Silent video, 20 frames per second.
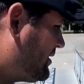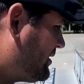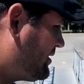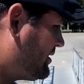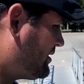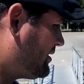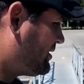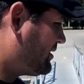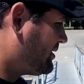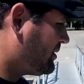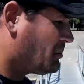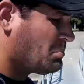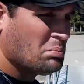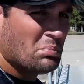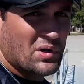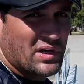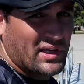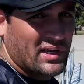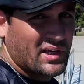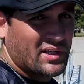
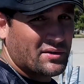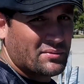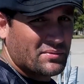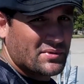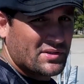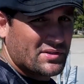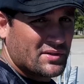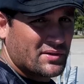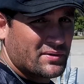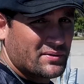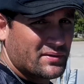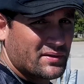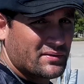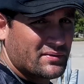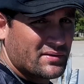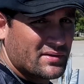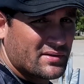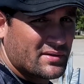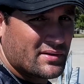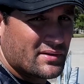but getting them is a whole
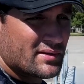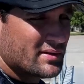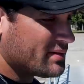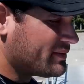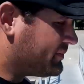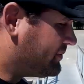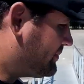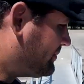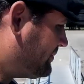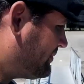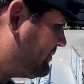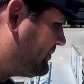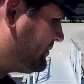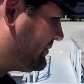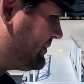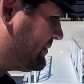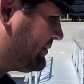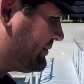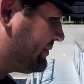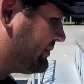different story.
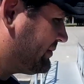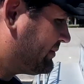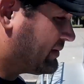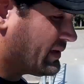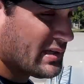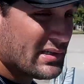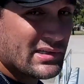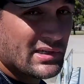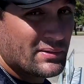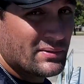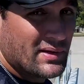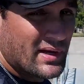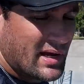Let's see what